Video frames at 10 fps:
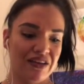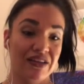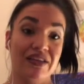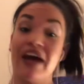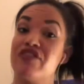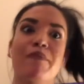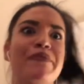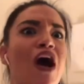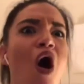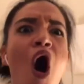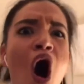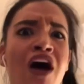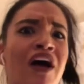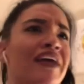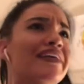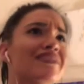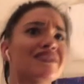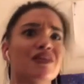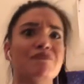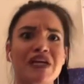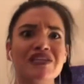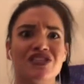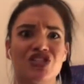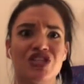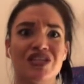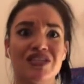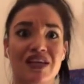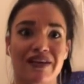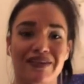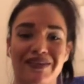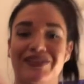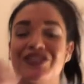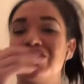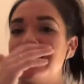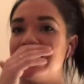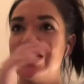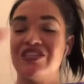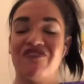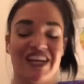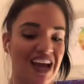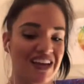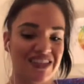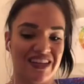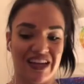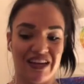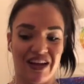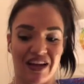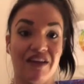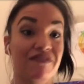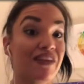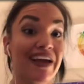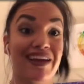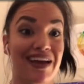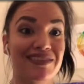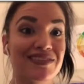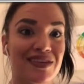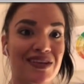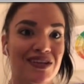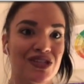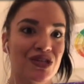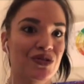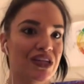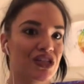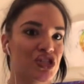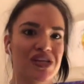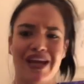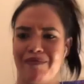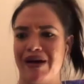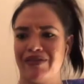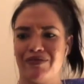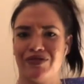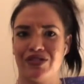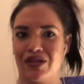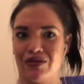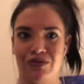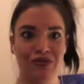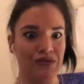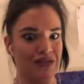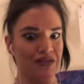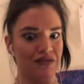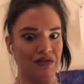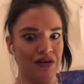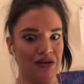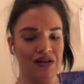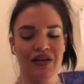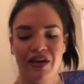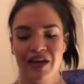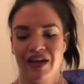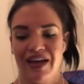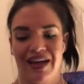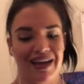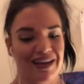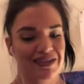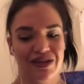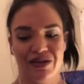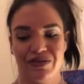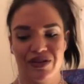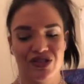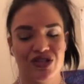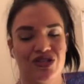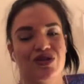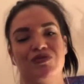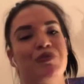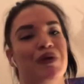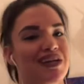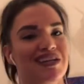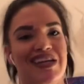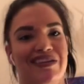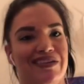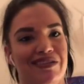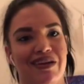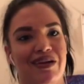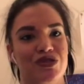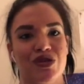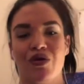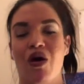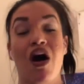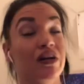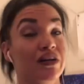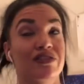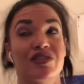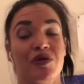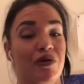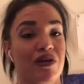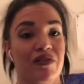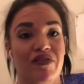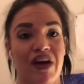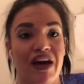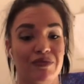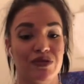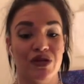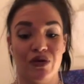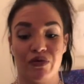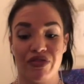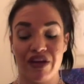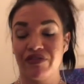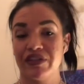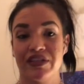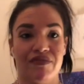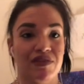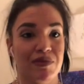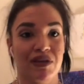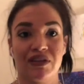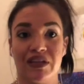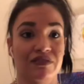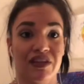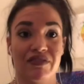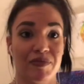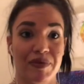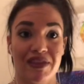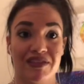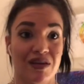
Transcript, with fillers: Yeah, the Beast. Yes, the Beast. She's like, she's fantastic. And I love Lioness too. Like, she came out, and I was just like, who is this girl? Yeah. And you know, there's just so much budding talent there. I'm so honored to be a part of that. And I'm so thankful to David McLane for giving me this